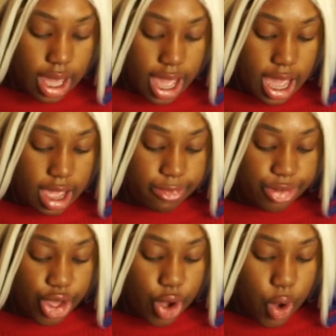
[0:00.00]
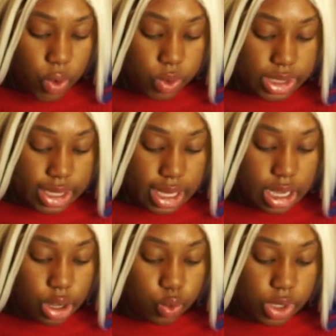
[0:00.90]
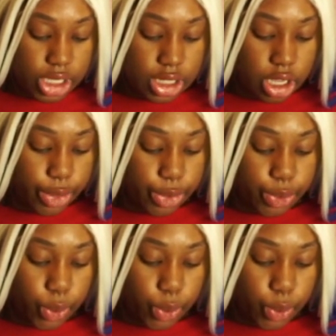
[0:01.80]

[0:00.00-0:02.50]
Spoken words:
and for the wholesale we start with